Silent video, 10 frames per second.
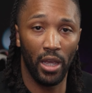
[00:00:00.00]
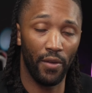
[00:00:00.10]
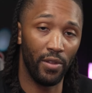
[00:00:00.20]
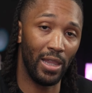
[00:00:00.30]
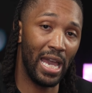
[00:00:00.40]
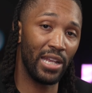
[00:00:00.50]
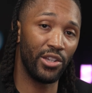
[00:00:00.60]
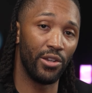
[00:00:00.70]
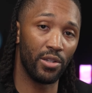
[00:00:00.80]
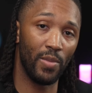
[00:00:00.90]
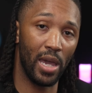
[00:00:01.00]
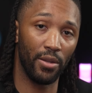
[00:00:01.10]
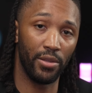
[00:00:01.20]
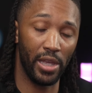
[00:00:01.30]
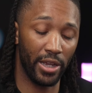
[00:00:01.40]
of the last year's
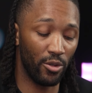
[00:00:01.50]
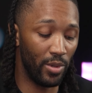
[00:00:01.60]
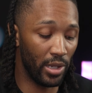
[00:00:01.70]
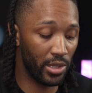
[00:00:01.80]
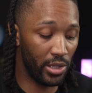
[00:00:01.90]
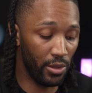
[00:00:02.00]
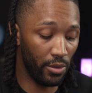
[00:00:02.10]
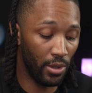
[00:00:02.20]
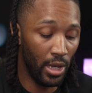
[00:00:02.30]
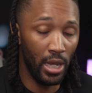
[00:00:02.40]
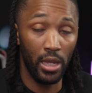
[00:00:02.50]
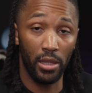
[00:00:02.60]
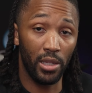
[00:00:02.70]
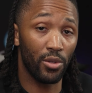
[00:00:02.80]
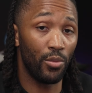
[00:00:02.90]
model, the Echo Buds 2.
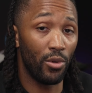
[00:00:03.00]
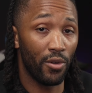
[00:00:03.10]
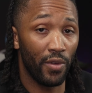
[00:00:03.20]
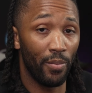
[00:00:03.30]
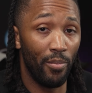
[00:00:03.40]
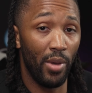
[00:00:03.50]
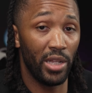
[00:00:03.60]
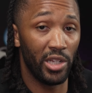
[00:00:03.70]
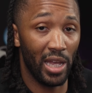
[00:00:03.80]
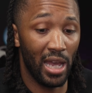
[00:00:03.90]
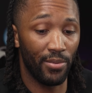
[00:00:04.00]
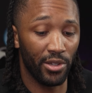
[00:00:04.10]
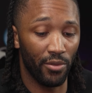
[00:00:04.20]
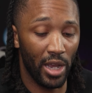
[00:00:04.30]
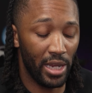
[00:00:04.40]
These are more of a budget
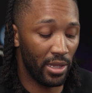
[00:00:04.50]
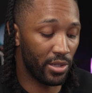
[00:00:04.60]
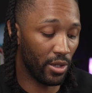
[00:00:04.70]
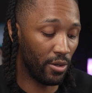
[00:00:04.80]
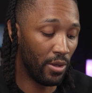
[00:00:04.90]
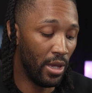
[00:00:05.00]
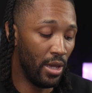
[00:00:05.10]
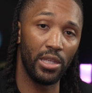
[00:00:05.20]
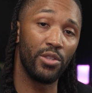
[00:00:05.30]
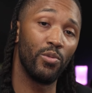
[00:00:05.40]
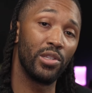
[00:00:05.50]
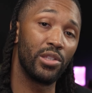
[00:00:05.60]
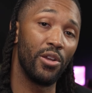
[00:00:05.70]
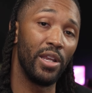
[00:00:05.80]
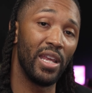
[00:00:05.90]
option, right? And so this was
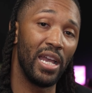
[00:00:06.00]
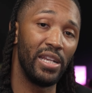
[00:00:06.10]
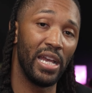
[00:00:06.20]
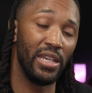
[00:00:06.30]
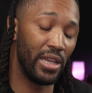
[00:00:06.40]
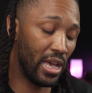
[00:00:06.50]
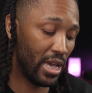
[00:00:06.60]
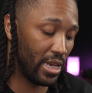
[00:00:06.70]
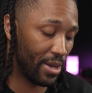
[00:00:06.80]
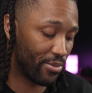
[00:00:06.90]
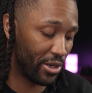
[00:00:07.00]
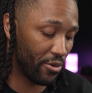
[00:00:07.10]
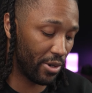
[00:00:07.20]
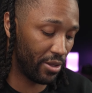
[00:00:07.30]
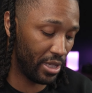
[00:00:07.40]
$39.99. I
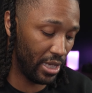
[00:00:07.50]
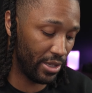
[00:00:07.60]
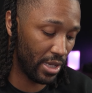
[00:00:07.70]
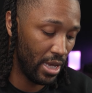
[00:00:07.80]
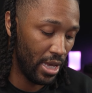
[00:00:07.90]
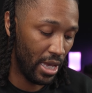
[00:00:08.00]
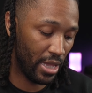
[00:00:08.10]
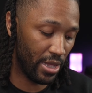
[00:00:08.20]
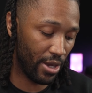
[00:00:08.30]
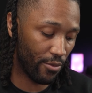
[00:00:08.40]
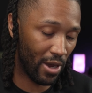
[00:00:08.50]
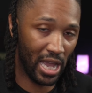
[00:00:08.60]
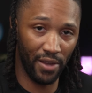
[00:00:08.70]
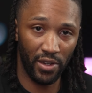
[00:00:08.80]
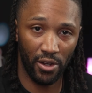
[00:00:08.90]
pre-ordered these and they
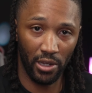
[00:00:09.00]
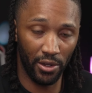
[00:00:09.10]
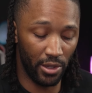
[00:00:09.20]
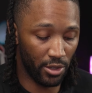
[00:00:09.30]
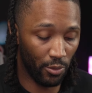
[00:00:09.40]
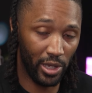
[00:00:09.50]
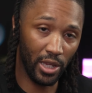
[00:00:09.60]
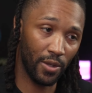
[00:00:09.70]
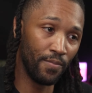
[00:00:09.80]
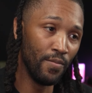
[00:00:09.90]
arrived earlier this week.